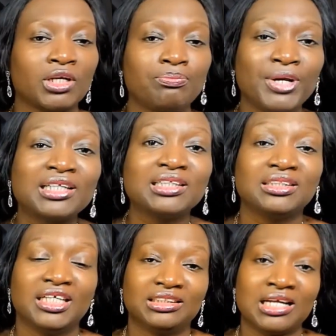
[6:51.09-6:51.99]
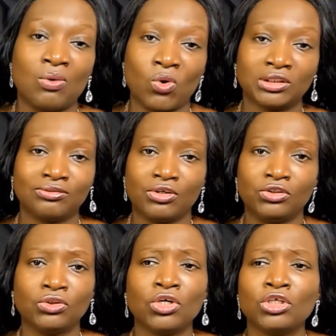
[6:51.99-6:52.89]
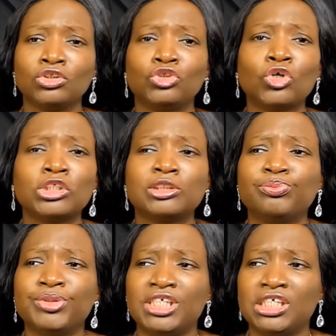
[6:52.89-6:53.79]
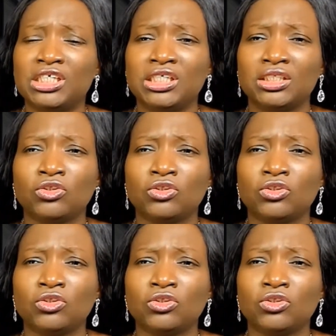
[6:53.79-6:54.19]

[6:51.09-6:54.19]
Pick the dates that works for you. Don't be